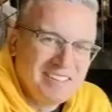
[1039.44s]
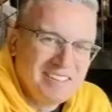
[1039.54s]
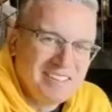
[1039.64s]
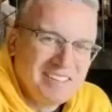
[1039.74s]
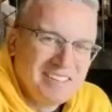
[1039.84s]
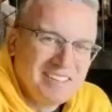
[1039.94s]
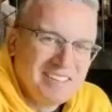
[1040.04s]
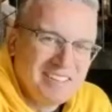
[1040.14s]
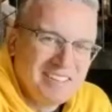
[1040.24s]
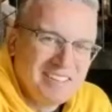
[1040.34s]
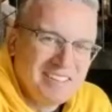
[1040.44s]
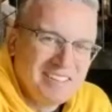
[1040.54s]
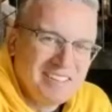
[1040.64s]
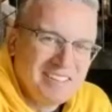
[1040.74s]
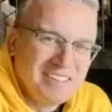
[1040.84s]

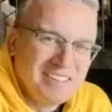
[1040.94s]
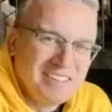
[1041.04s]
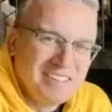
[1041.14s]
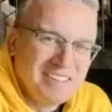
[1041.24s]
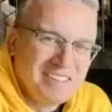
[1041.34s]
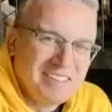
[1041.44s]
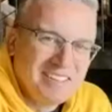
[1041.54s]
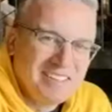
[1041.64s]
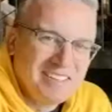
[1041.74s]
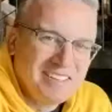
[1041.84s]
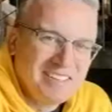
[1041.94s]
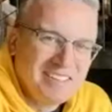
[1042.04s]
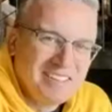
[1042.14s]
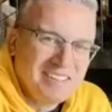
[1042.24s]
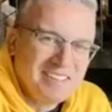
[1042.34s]

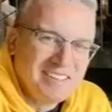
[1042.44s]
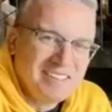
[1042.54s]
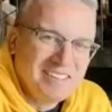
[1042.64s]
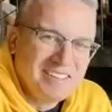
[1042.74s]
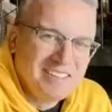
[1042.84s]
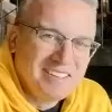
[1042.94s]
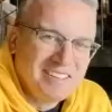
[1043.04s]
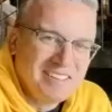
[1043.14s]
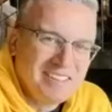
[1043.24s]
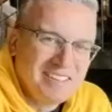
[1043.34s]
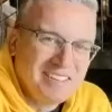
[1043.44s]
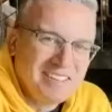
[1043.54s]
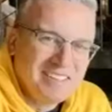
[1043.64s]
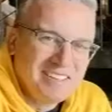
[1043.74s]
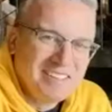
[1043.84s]

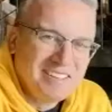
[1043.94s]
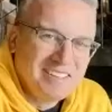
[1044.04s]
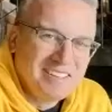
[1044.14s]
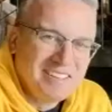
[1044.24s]
No words are spoken by the person on screen.